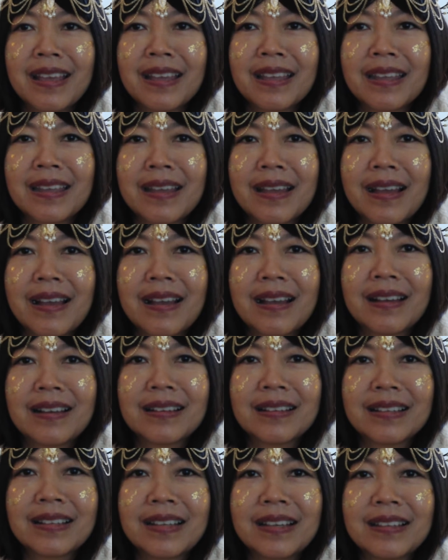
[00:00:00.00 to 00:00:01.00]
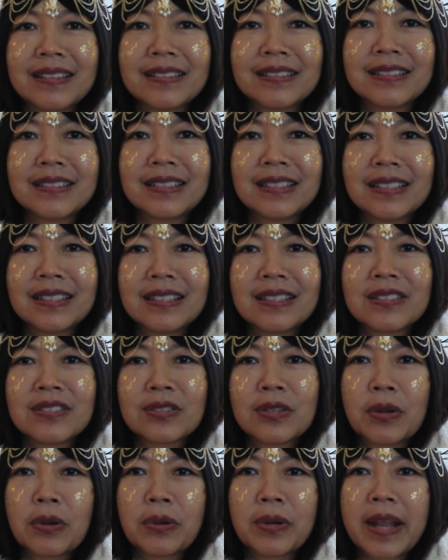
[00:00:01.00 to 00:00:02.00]
Yeah, and
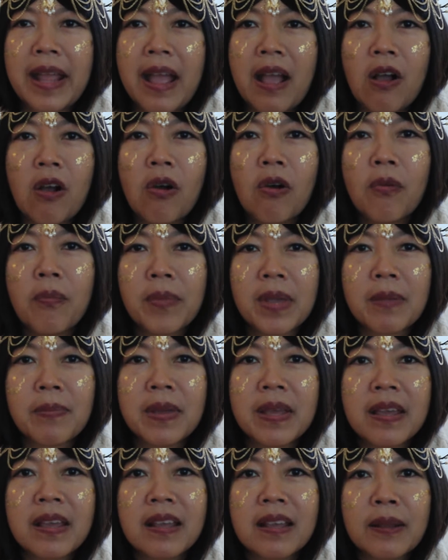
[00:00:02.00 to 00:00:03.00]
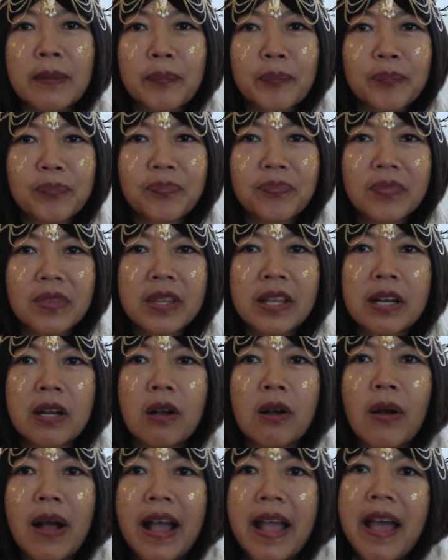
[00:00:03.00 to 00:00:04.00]
so now maybe,
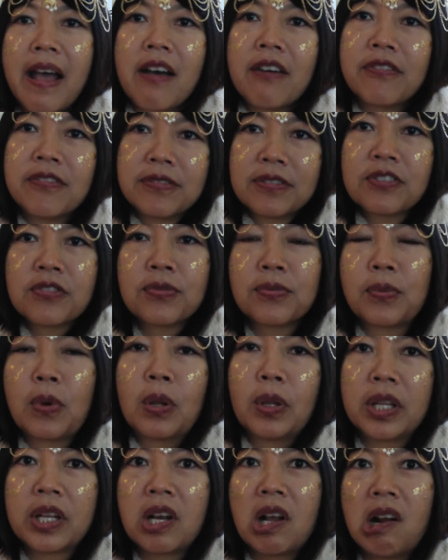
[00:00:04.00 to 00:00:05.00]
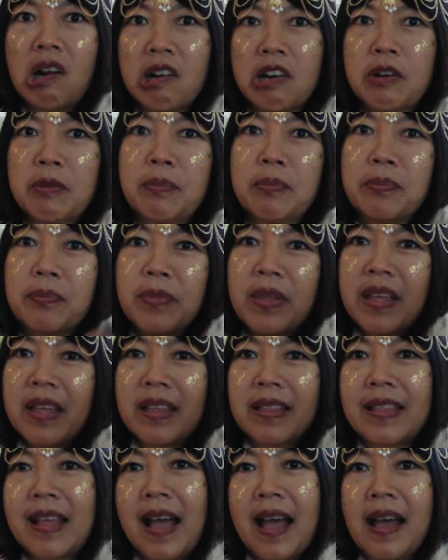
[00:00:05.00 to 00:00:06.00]
I have a swollen arm
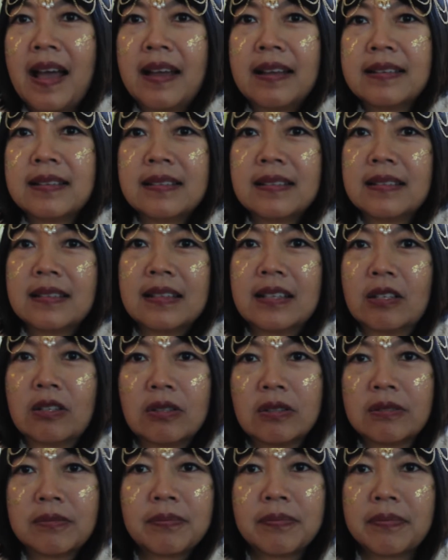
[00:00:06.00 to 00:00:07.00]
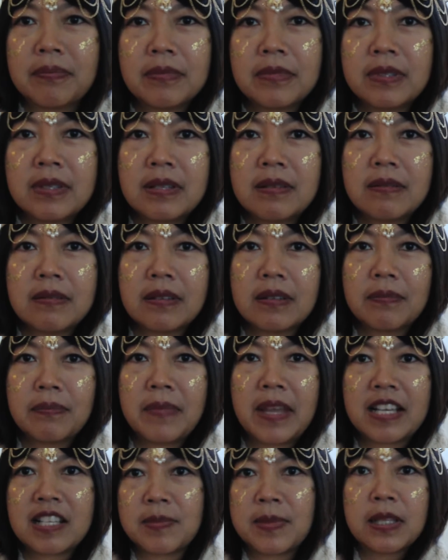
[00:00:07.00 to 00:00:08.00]
that,
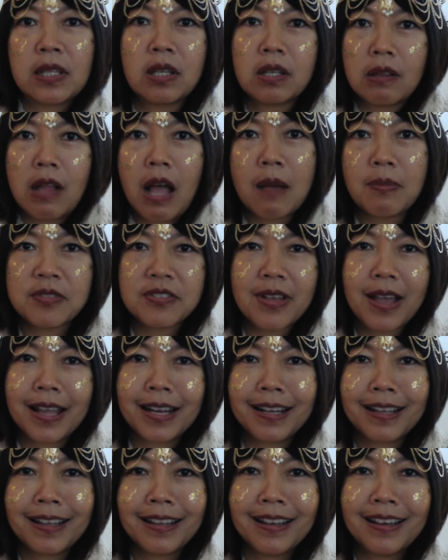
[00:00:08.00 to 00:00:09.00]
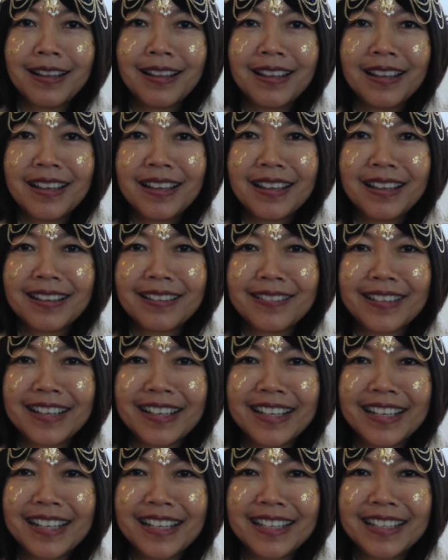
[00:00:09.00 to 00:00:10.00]
makes me look lopsided,
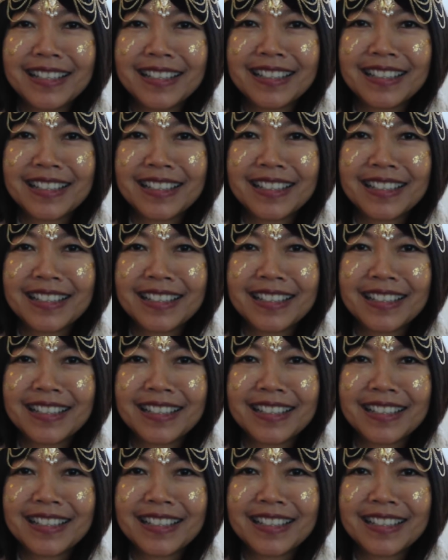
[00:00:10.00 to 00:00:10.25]
right?